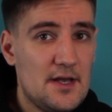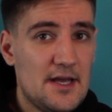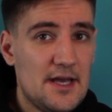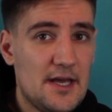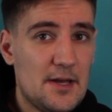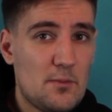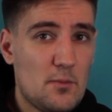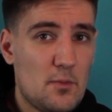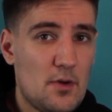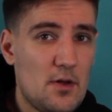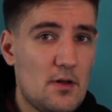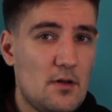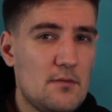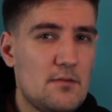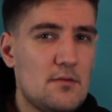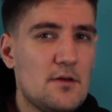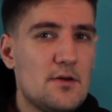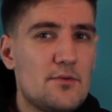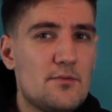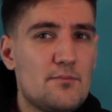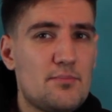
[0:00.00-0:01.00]
it
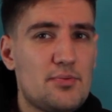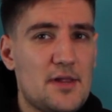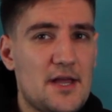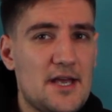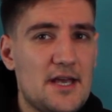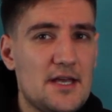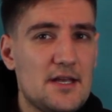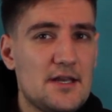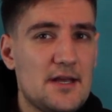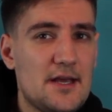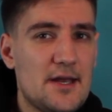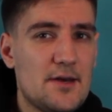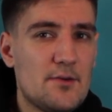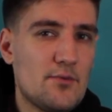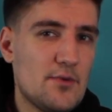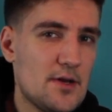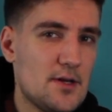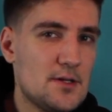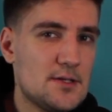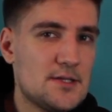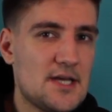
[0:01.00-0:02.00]
will play it in
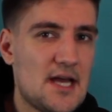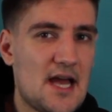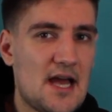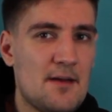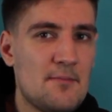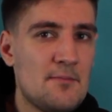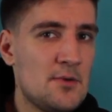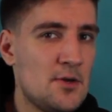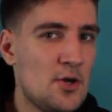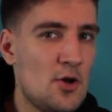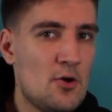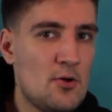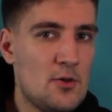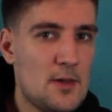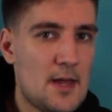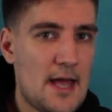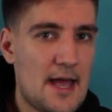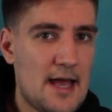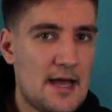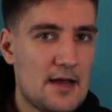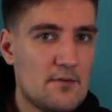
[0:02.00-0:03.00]
real time, no
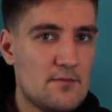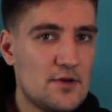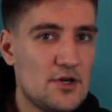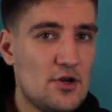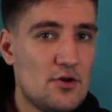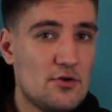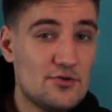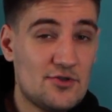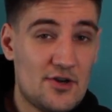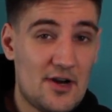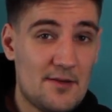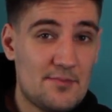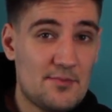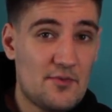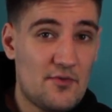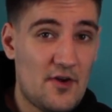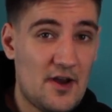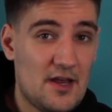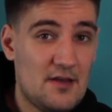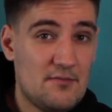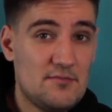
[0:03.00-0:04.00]
lag, with no dropped
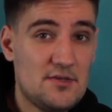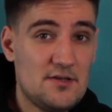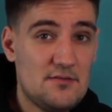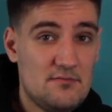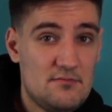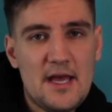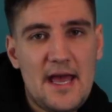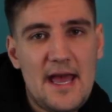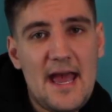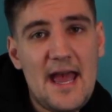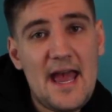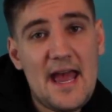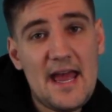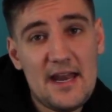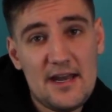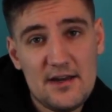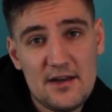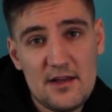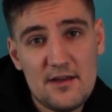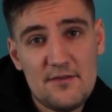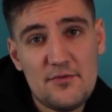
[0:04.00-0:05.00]
frames.
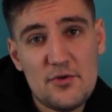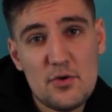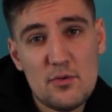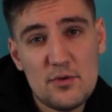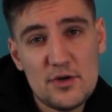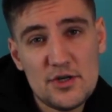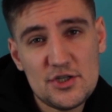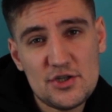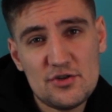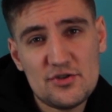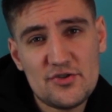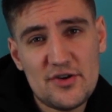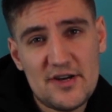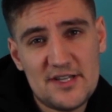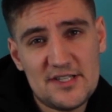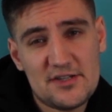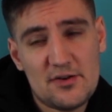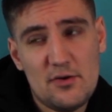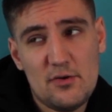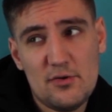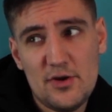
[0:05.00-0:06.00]
And if you wish to
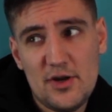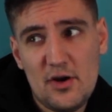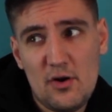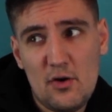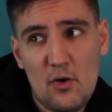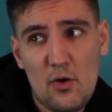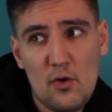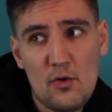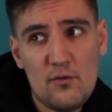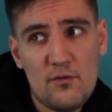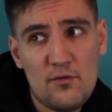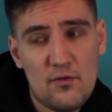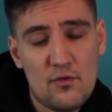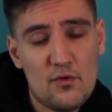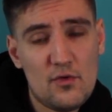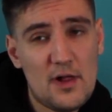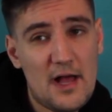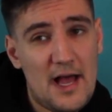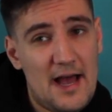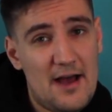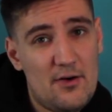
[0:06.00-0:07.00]
transcode the whole
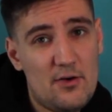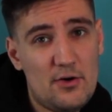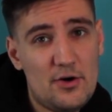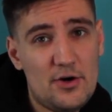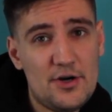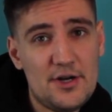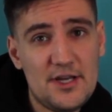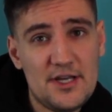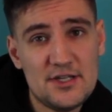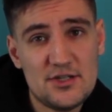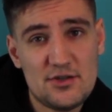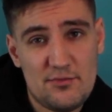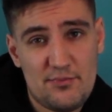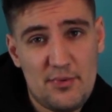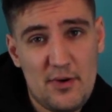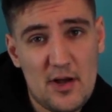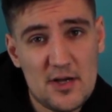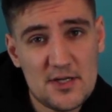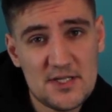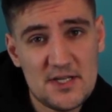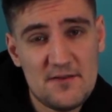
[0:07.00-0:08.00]
full hour into
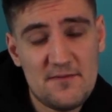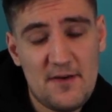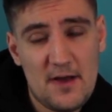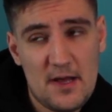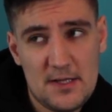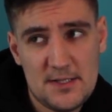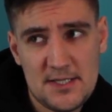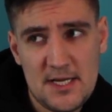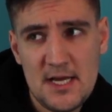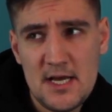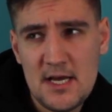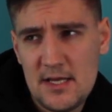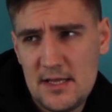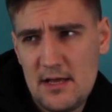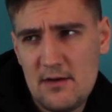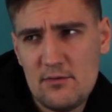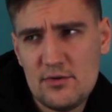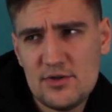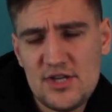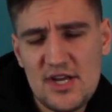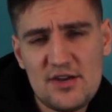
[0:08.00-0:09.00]
proxy files,
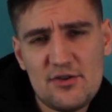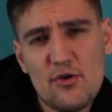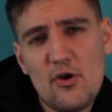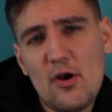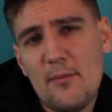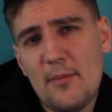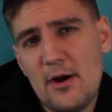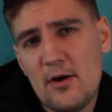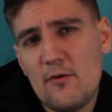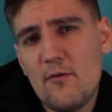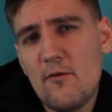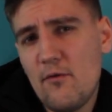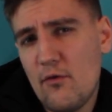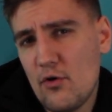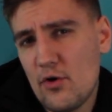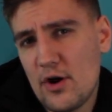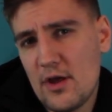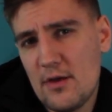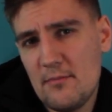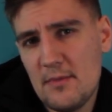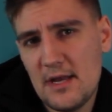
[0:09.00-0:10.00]
that would take you about
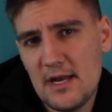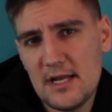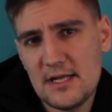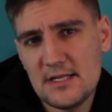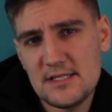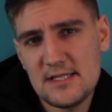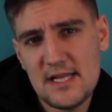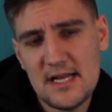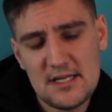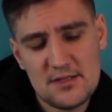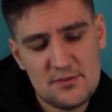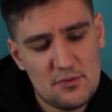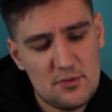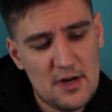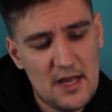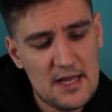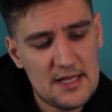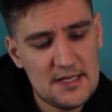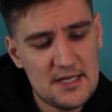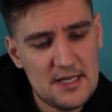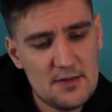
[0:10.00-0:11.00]
40 minutes. That's what
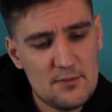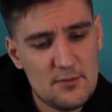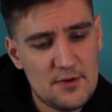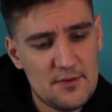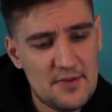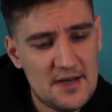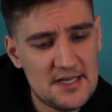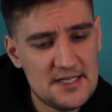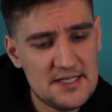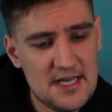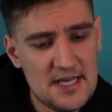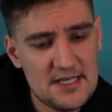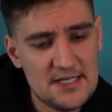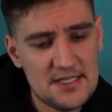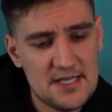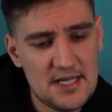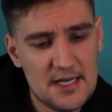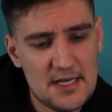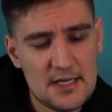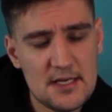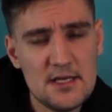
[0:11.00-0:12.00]
I did with my
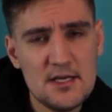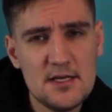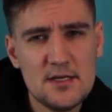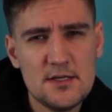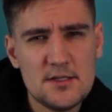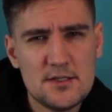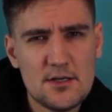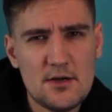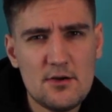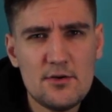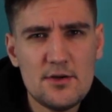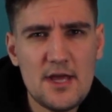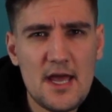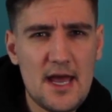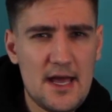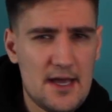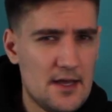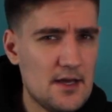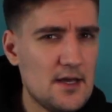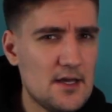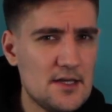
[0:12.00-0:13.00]
testing. So
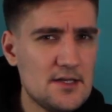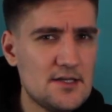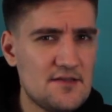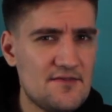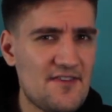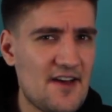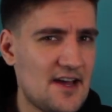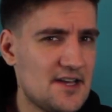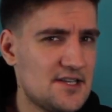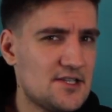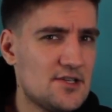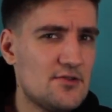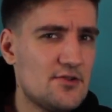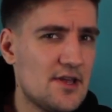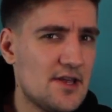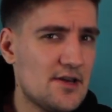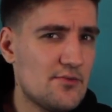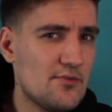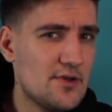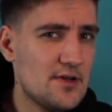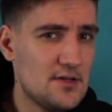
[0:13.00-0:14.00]
yeah, it's faster
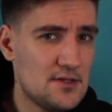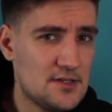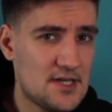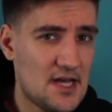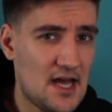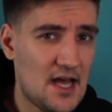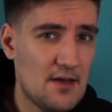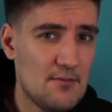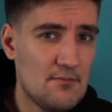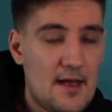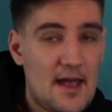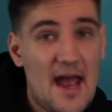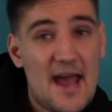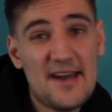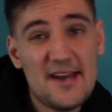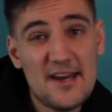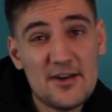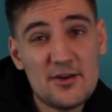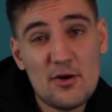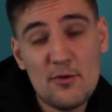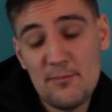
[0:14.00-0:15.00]
than real time.
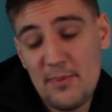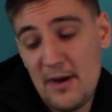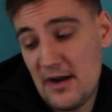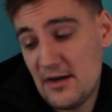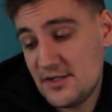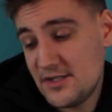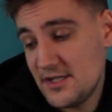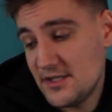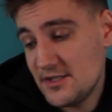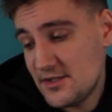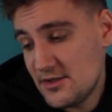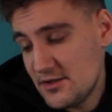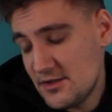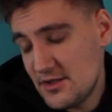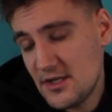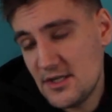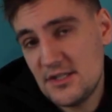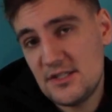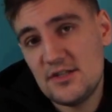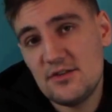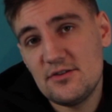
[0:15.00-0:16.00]
And in comparison to
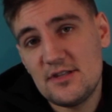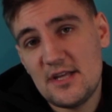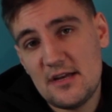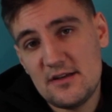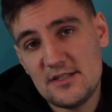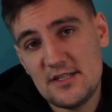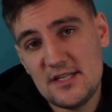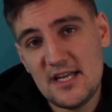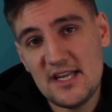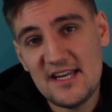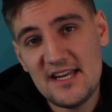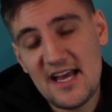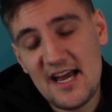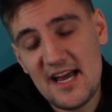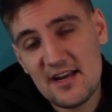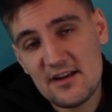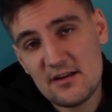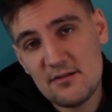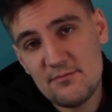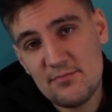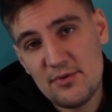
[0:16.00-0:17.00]
this
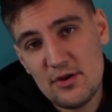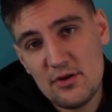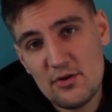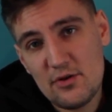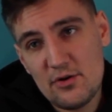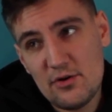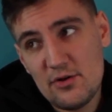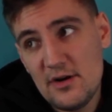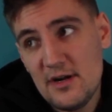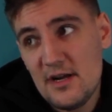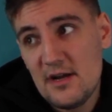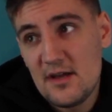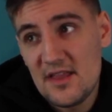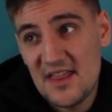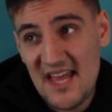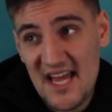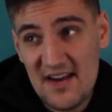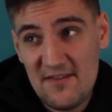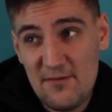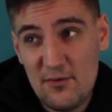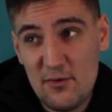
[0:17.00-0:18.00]
2009 computer,
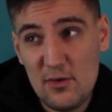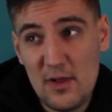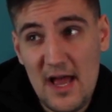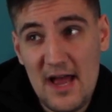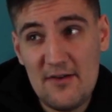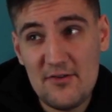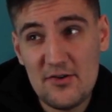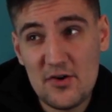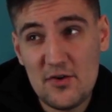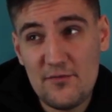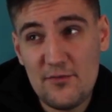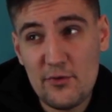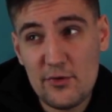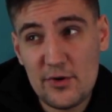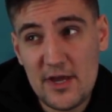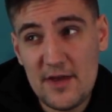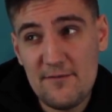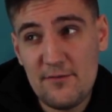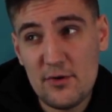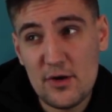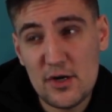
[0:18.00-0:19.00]
that full hour of
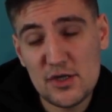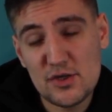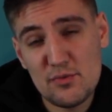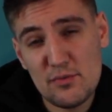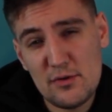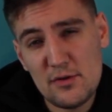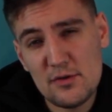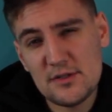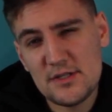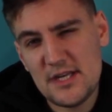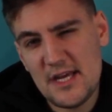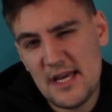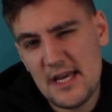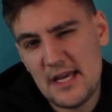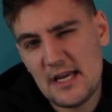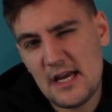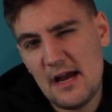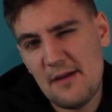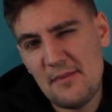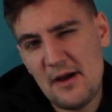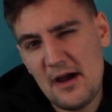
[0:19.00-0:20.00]
4K footage will
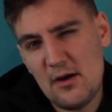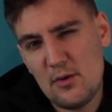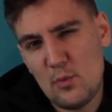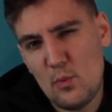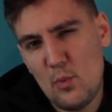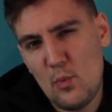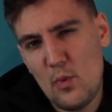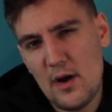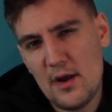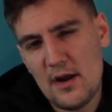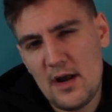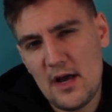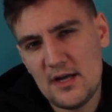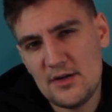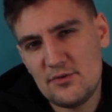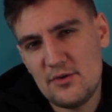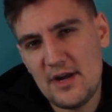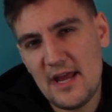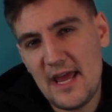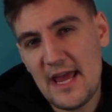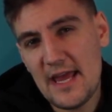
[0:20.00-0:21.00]
take about
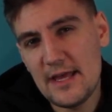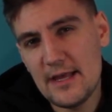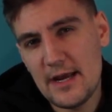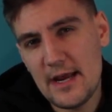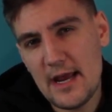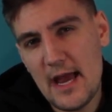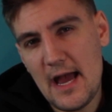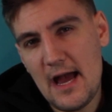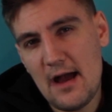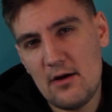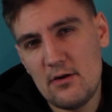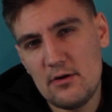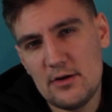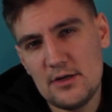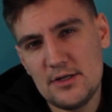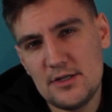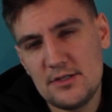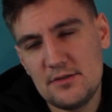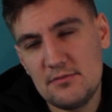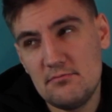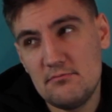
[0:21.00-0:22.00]
180
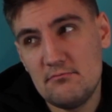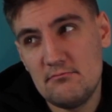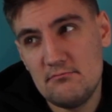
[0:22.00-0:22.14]
hours.